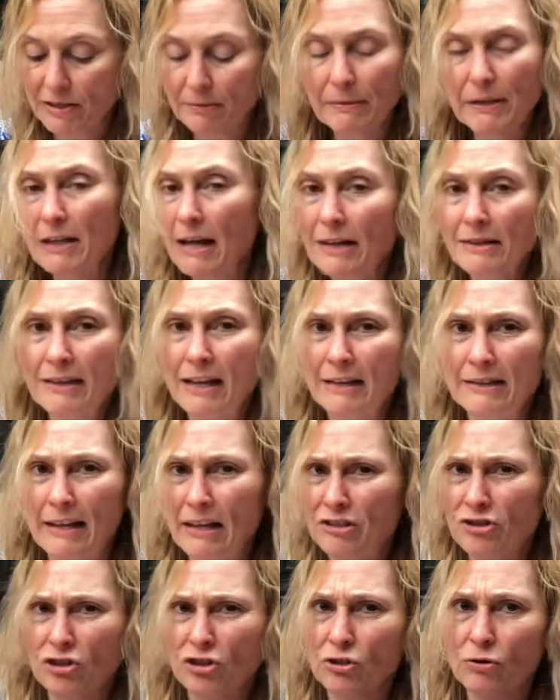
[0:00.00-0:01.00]
To me, that, that
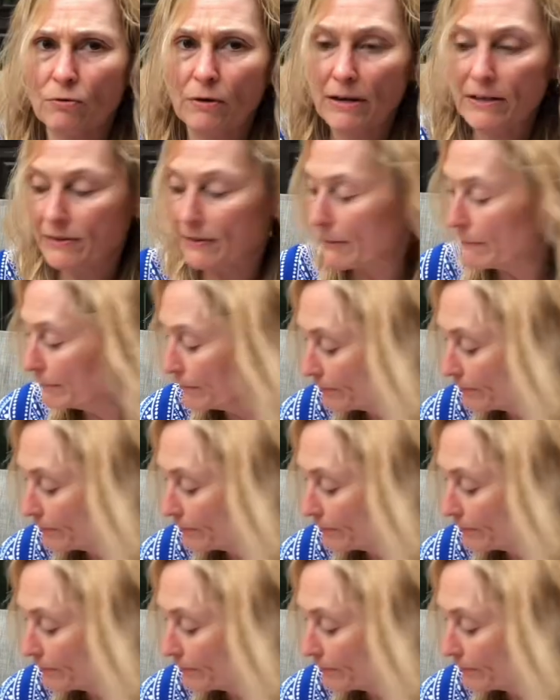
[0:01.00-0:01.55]
that's just crazy.